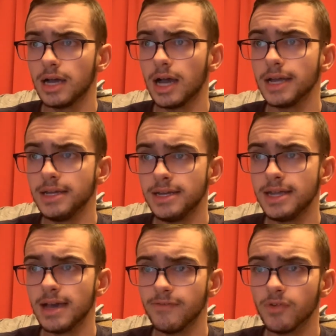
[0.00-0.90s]
I
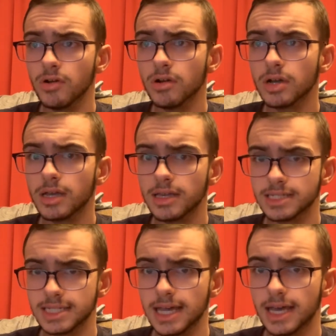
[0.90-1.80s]
never
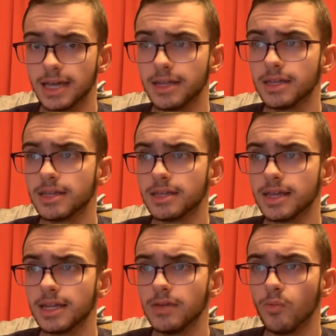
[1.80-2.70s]
said
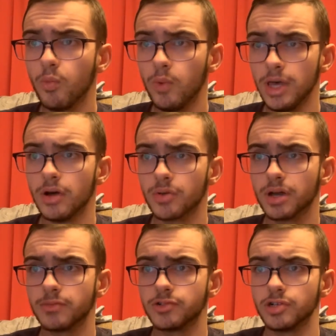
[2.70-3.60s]
that it will
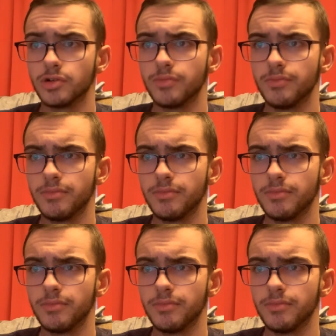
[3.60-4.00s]
come true,